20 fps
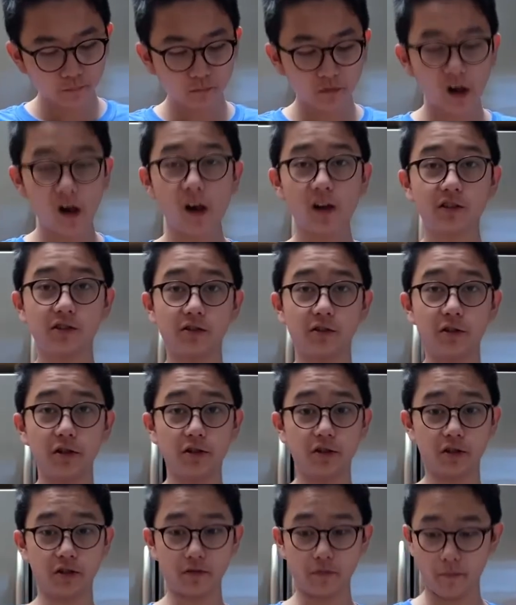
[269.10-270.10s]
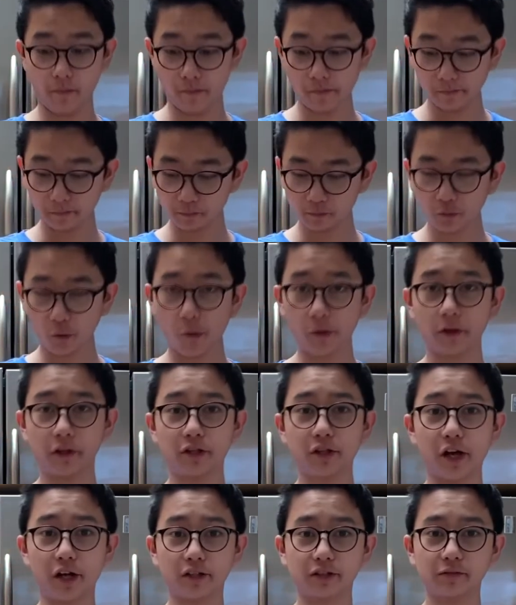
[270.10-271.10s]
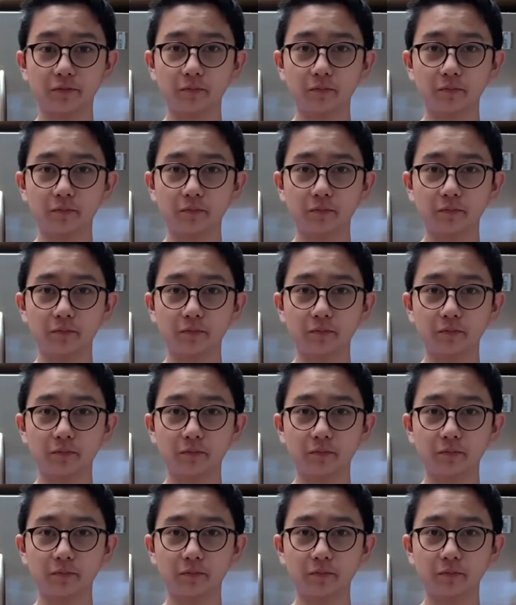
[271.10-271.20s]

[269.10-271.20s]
it's delicious. What's the text?